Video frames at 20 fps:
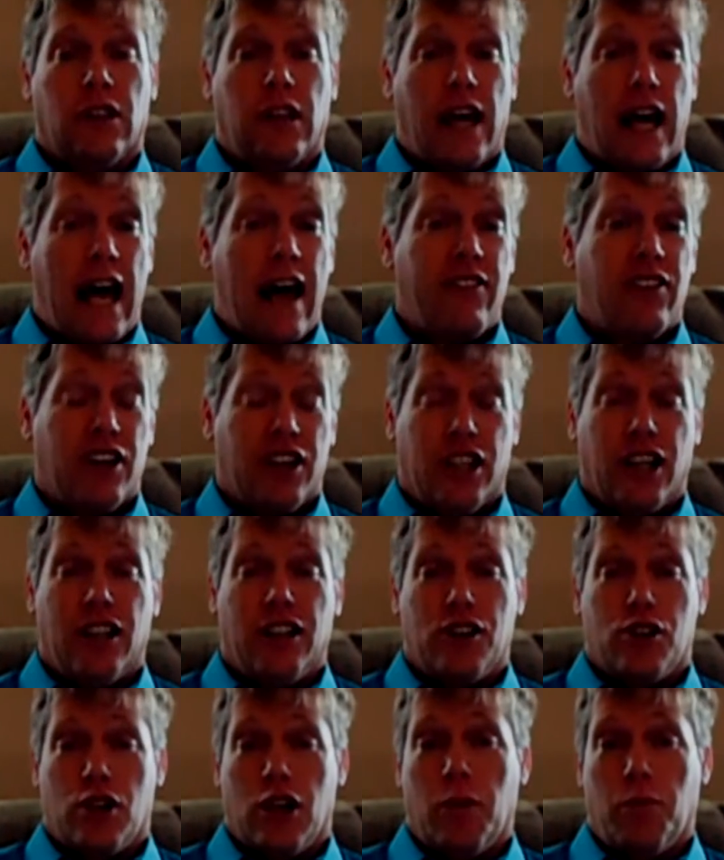haven't done
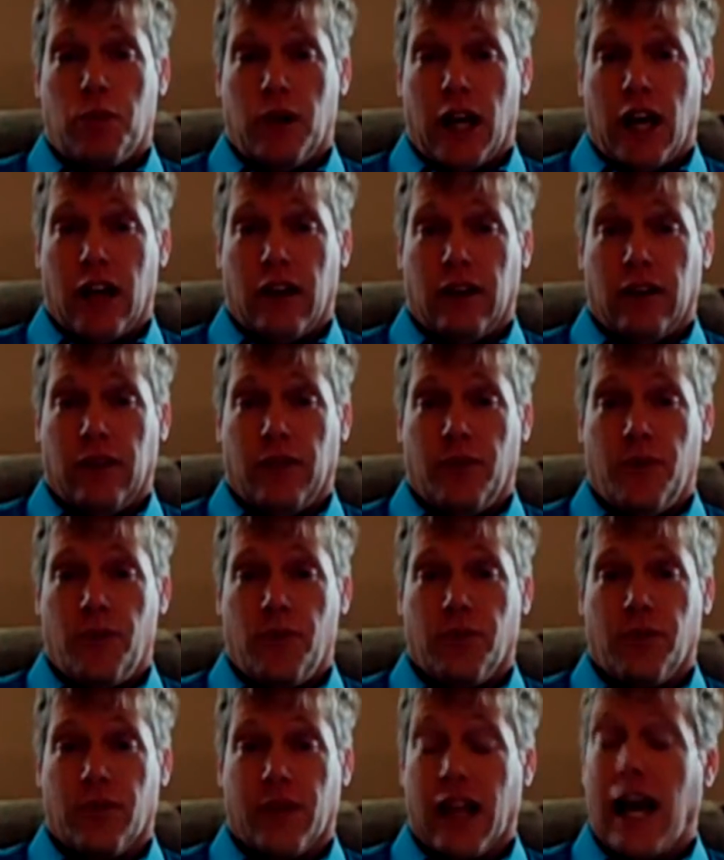the trip yet.
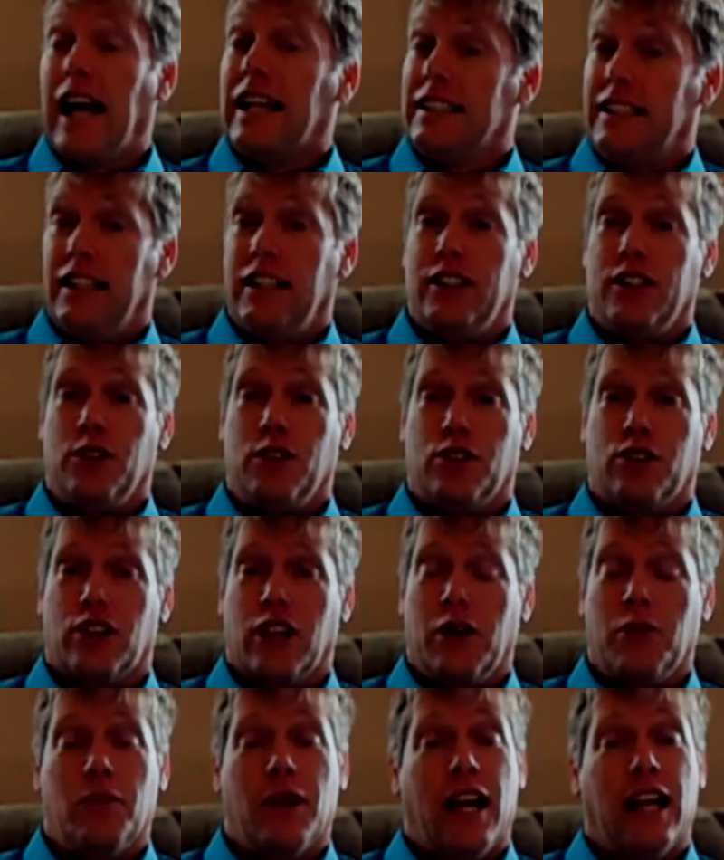I did do the
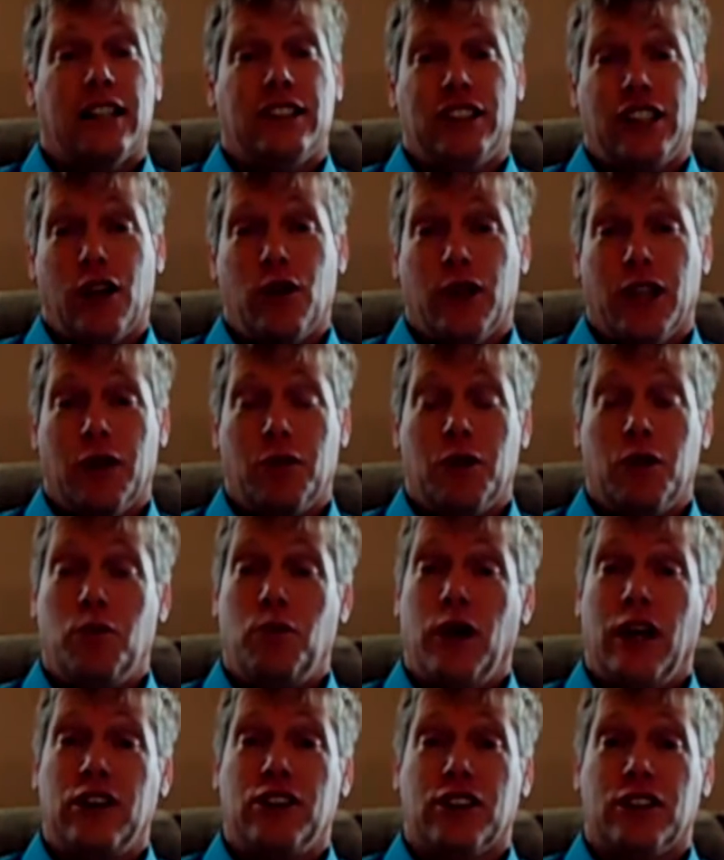trip, and I showed him the
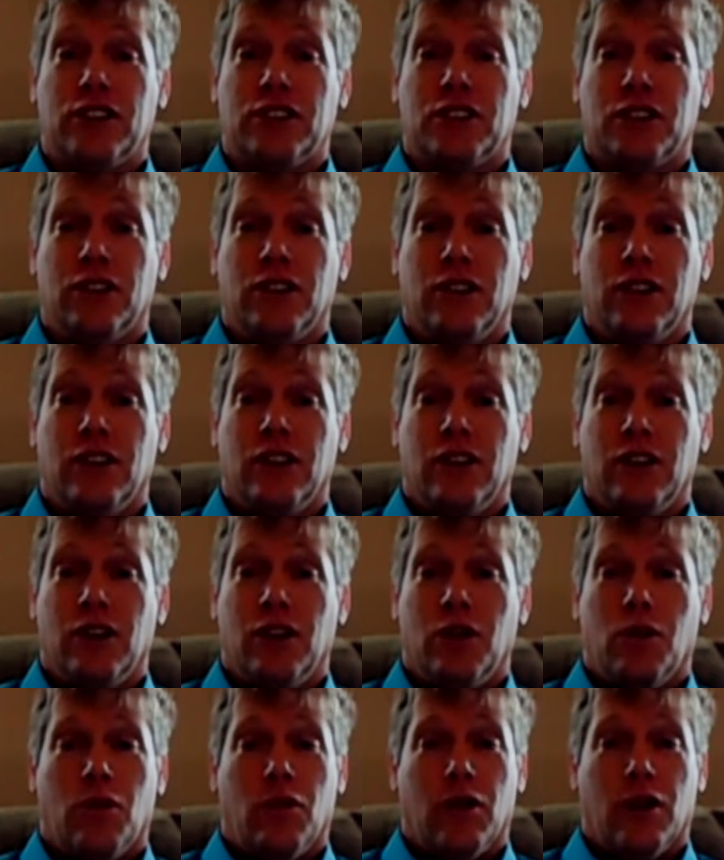pictures.
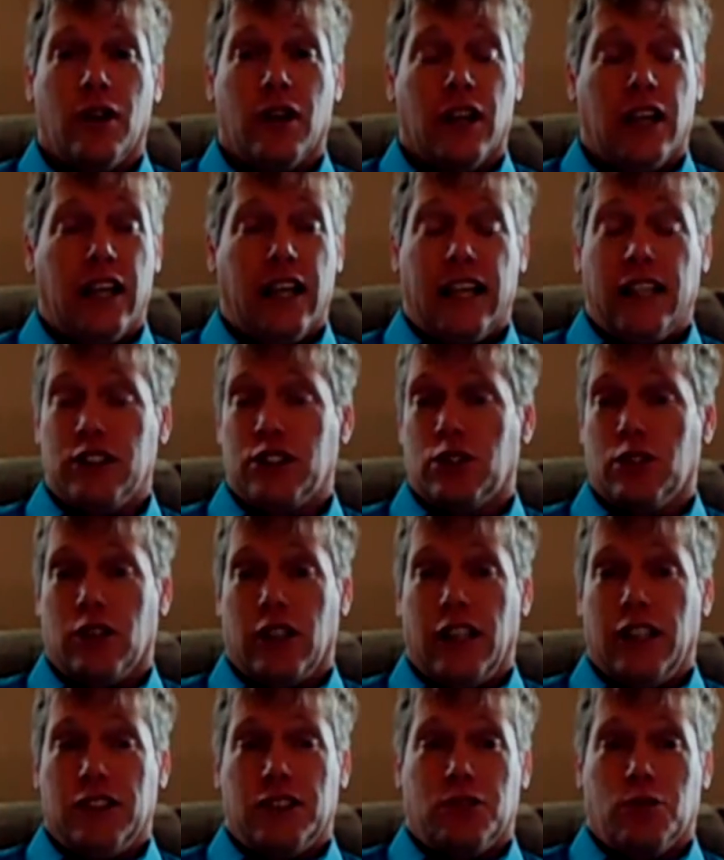
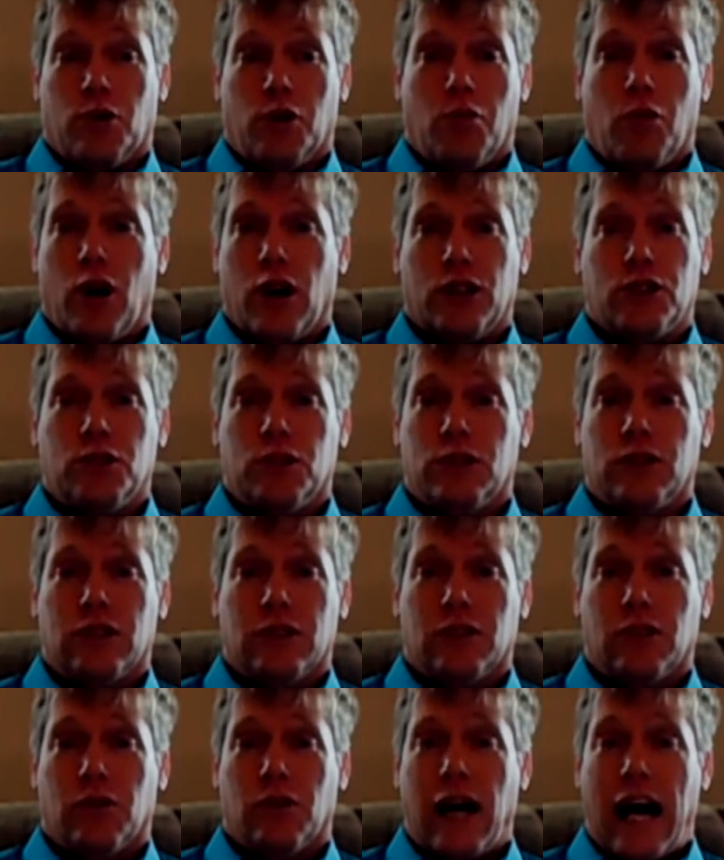His remarks was,
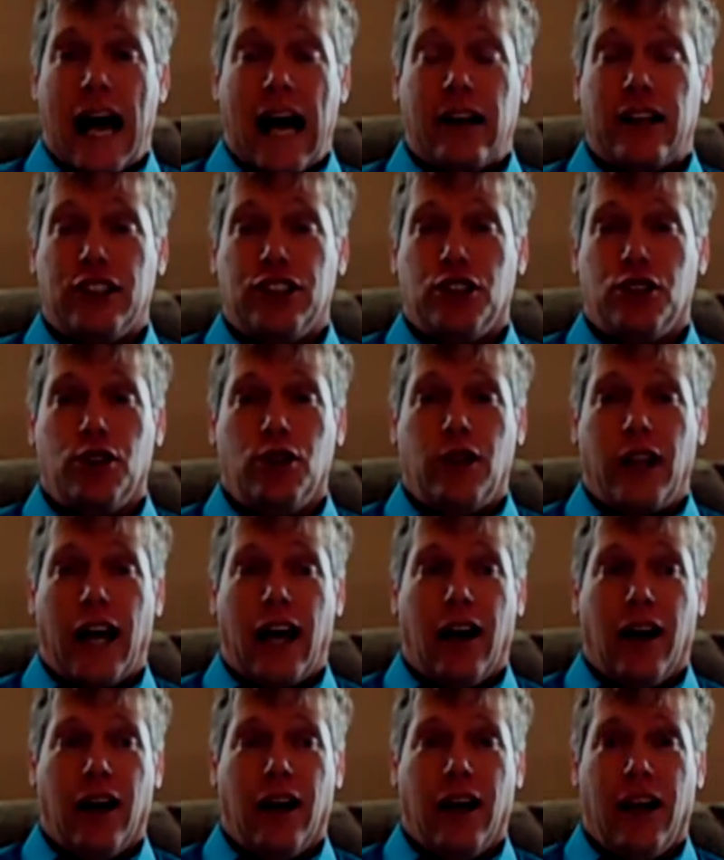"How did you do
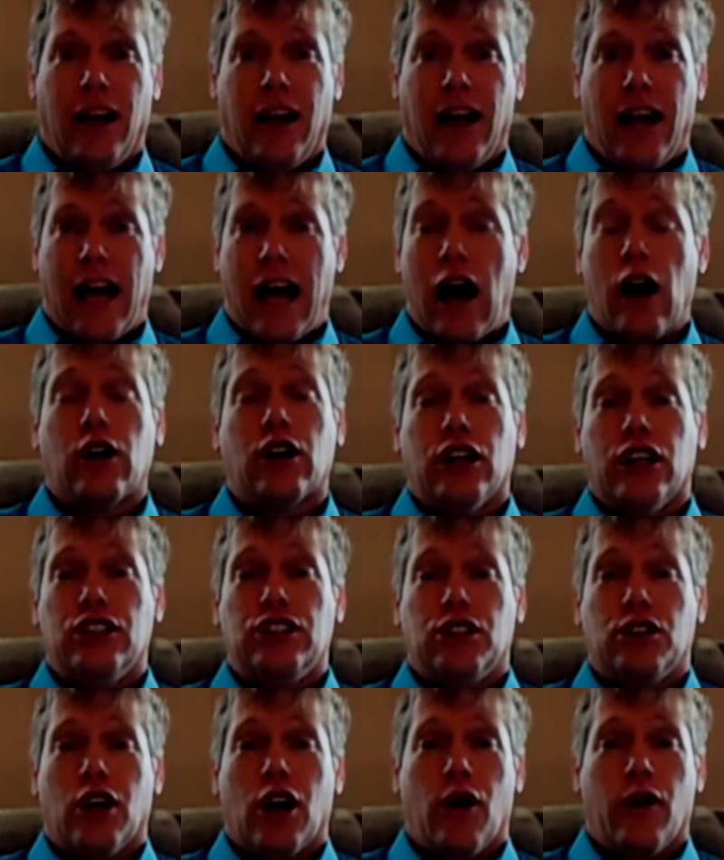that? How could
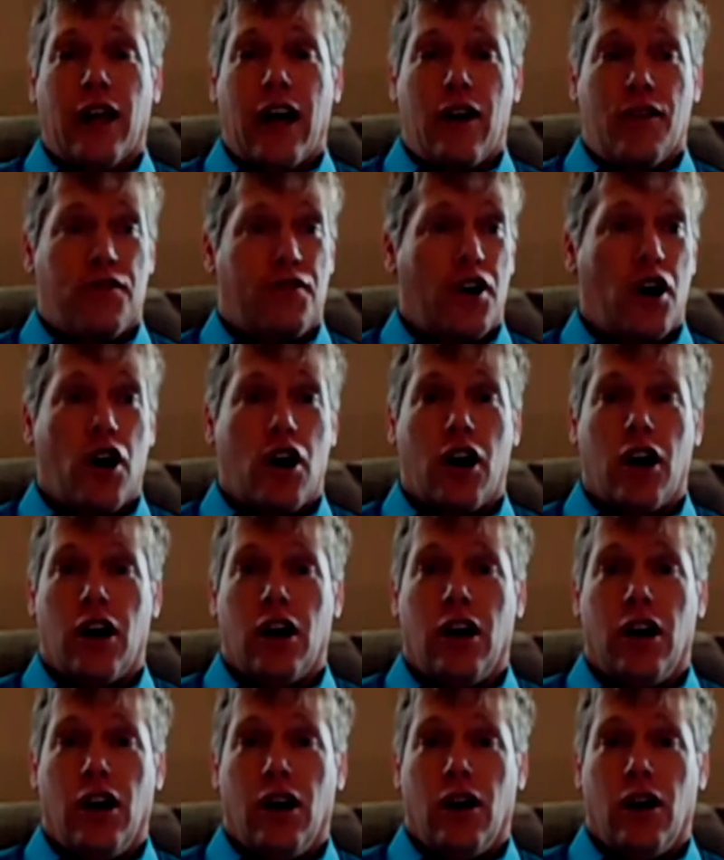you go that far?